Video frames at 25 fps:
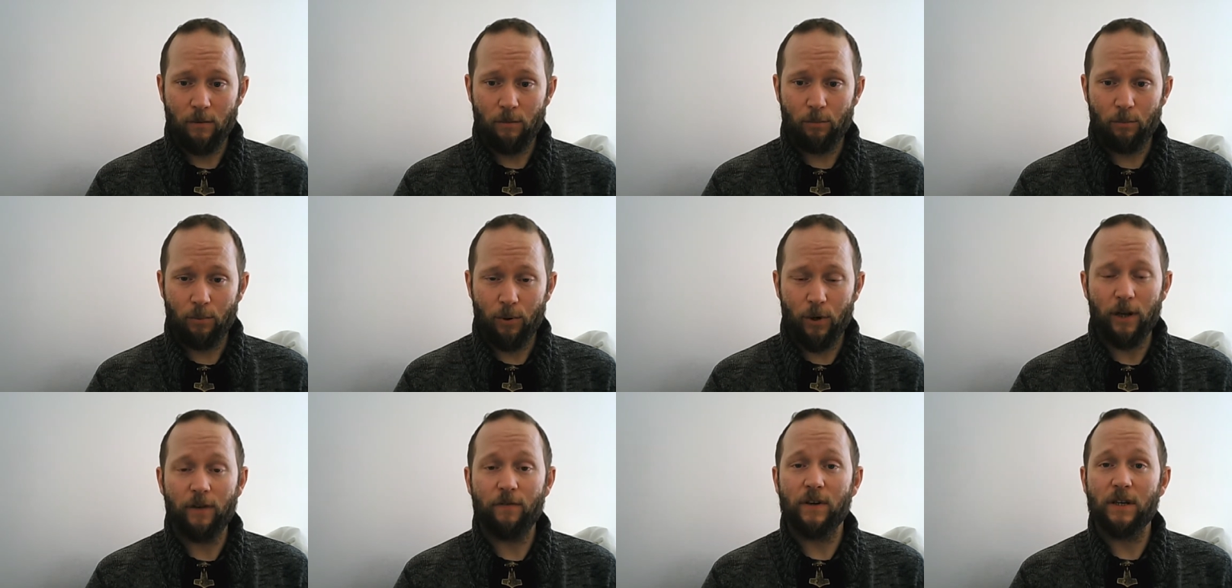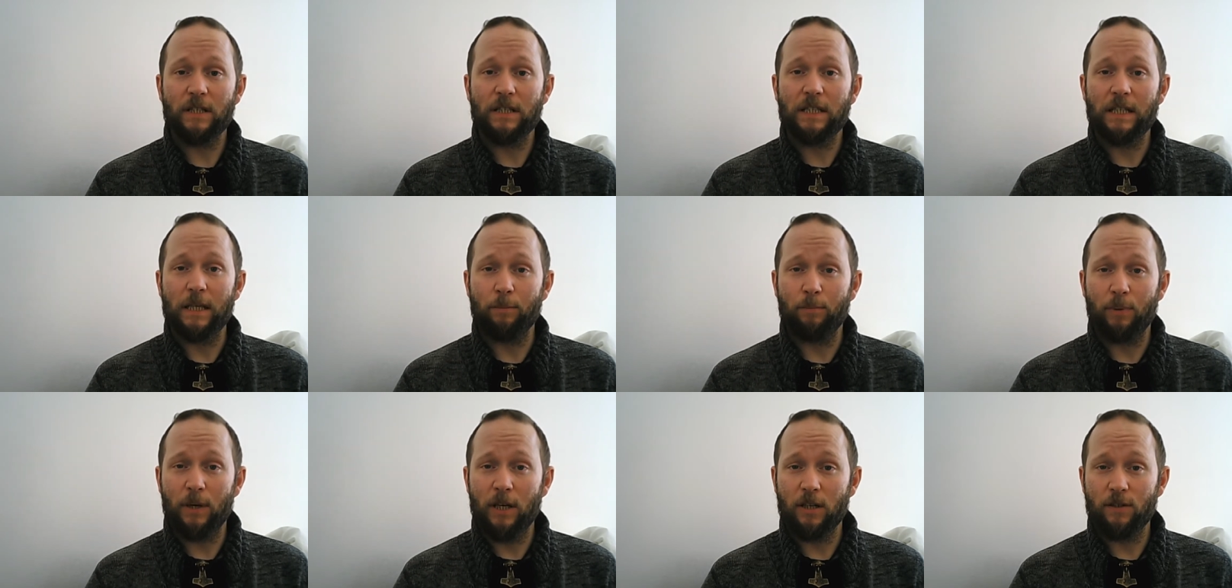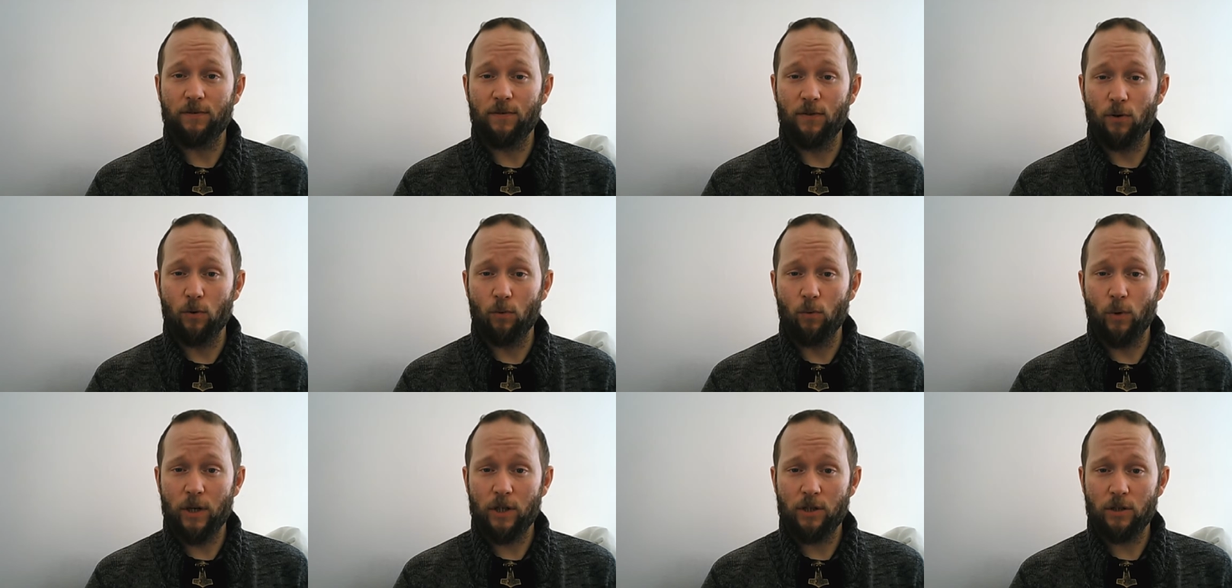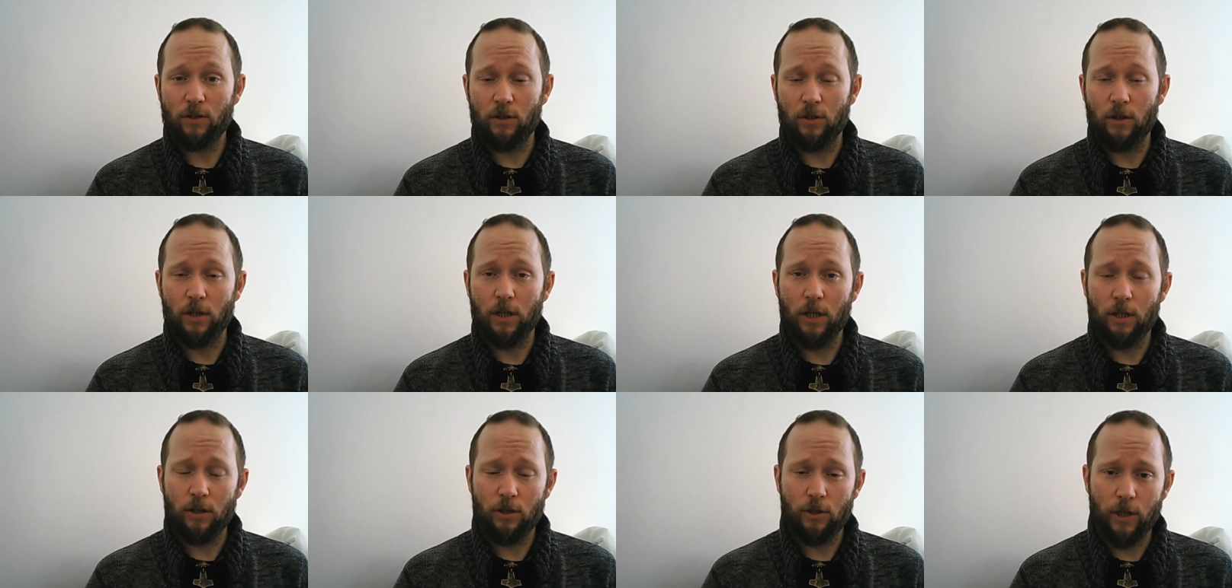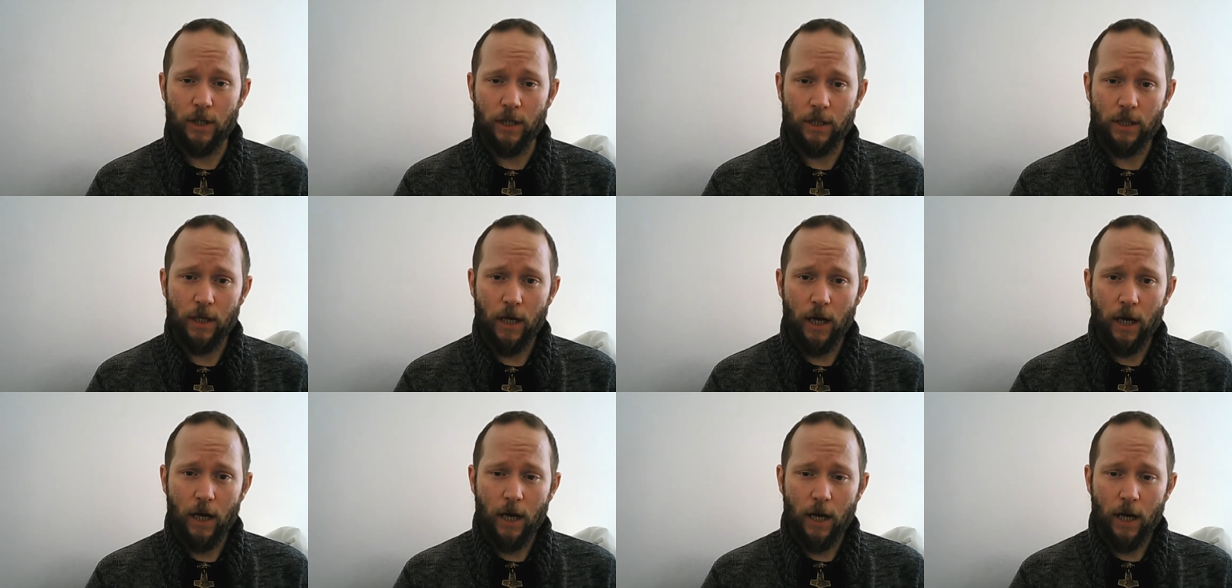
previously peaceful Western countries.